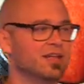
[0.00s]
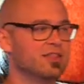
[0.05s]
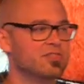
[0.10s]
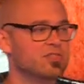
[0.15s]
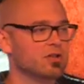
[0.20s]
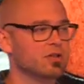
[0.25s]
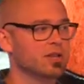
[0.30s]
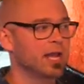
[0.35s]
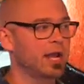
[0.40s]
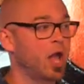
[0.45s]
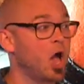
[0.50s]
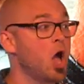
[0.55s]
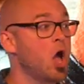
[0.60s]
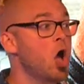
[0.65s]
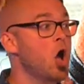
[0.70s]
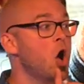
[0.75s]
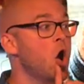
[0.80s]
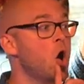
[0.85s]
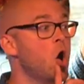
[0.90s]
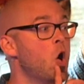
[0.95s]
They're like,
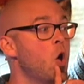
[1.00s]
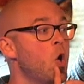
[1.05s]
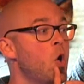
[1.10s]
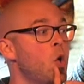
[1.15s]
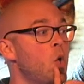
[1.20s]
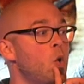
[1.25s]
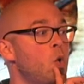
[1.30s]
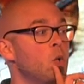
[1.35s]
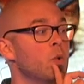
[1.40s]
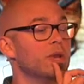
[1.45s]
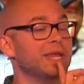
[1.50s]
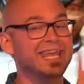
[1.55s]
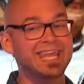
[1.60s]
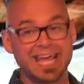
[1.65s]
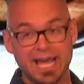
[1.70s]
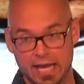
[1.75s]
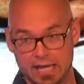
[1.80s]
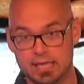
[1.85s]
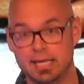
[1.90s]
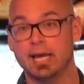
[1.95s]
oh,
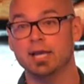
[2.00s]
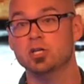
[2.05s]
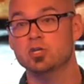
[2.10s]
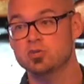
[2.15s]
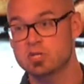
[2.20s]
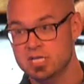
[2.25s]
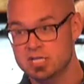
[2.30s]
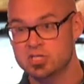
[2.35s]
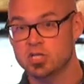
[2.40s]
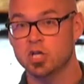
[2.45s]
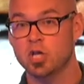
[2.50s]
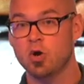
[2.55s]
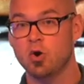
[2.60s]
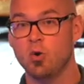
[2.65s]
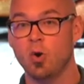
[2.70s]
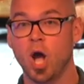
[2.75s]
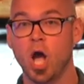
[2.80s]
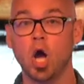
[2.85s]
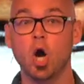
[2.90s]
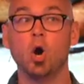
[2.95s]
yeah, you need to go
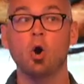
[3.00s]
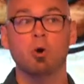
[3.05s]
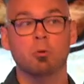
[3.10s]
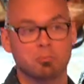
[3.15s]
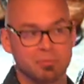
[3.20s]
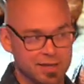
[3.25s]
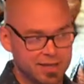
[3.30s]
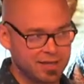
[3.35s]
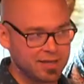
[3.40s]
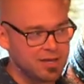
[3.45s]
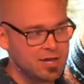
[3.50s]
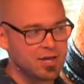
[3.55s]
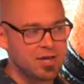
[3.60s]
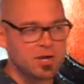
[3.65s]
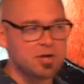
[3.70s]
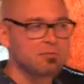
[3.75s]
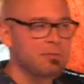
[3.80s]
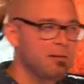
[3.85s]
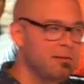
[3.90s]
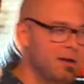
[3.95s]
home. Like, my